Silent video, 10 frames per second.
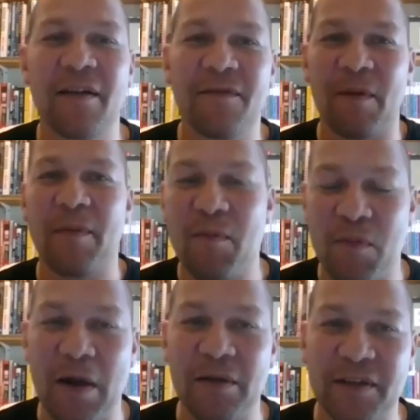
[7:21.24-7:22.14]
from the
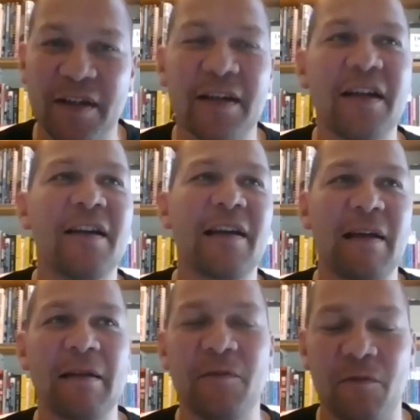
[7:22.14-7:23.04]
promoter,
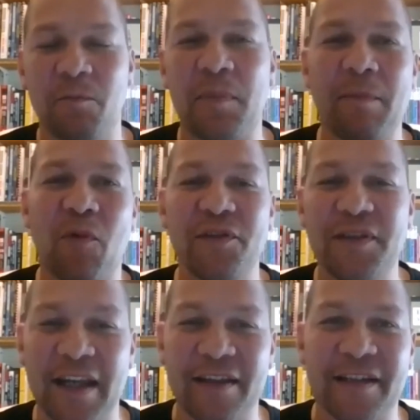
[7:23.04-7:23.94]
a bit more on
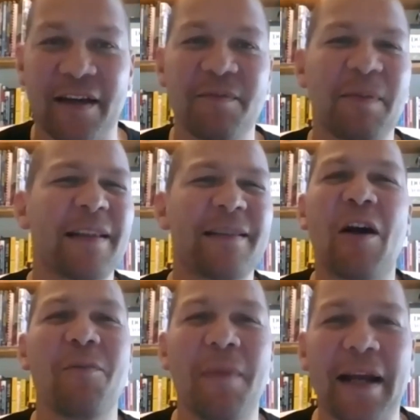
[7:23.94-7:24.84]
ticket sales, but there's
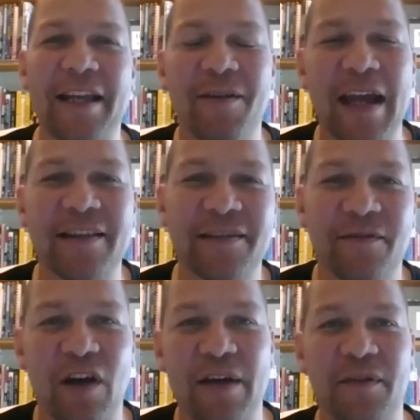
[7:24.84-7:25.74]
no money. You can't
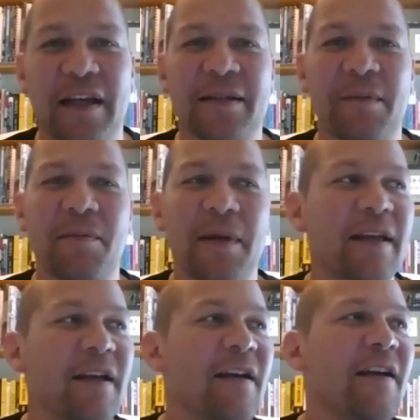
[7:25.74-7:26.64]
survive on that type of money.
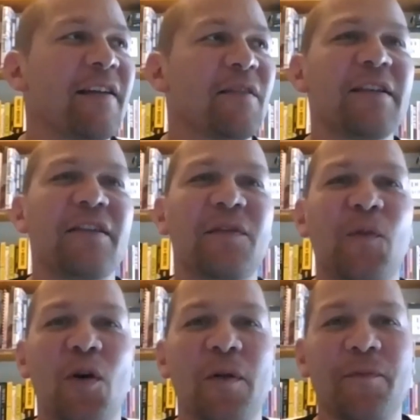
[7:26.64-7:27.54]
So I just
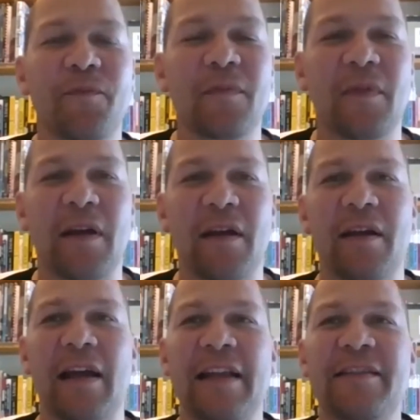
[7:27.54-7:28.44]
thought,
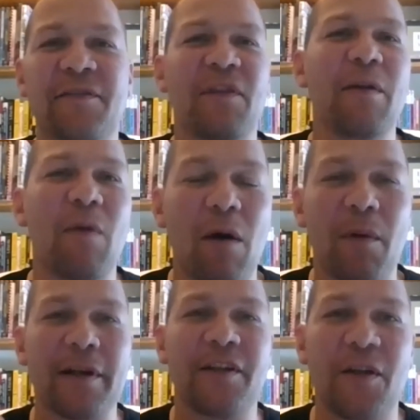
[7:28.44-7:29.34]
is this really what I
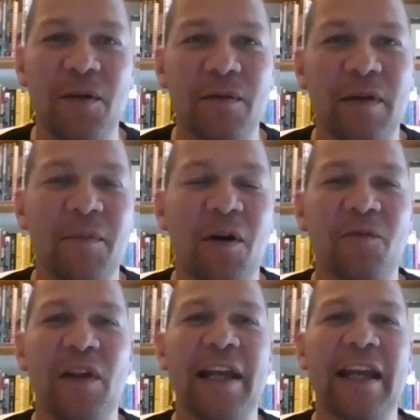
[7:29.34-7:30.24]
want to do? I'm not
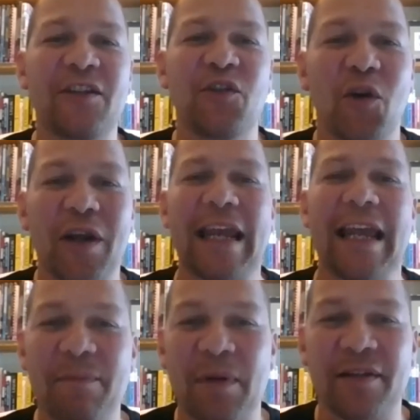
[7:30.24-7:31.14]
really enjoying
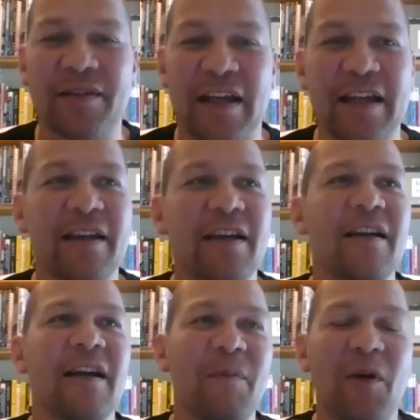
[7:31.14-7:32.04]
it per se.
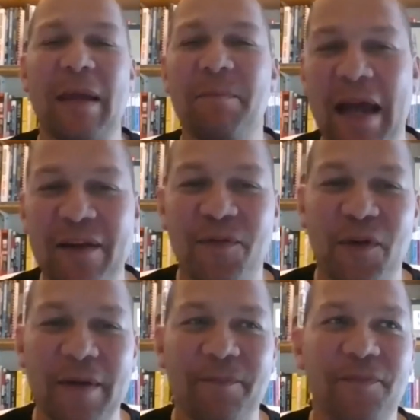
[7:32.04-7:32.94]
I'm not getting paid for it.